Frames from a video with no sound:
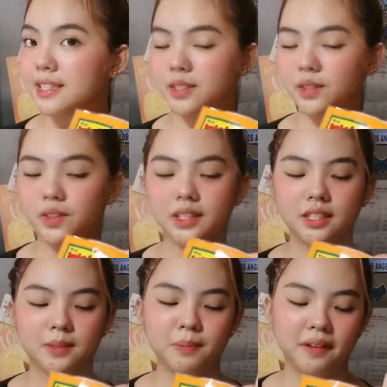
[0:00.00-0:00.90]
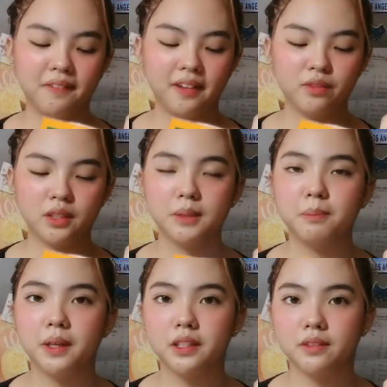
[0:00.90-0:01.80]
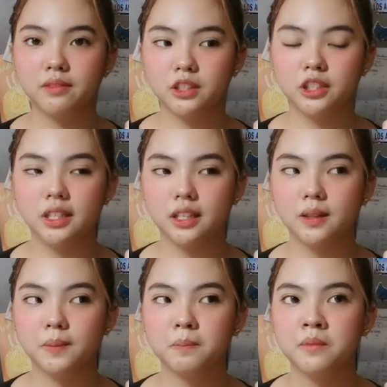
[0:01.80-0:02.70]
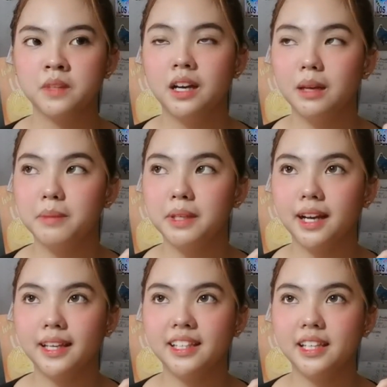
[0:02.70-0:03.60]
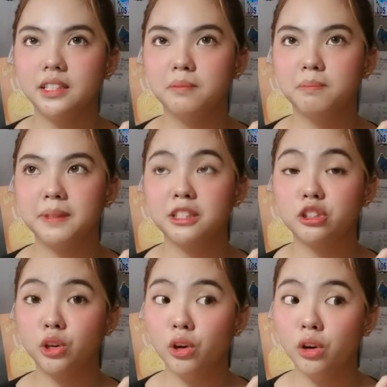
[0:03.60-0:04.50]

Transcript: So this is my favorite part of the chicken. I mean, I eat pitcho.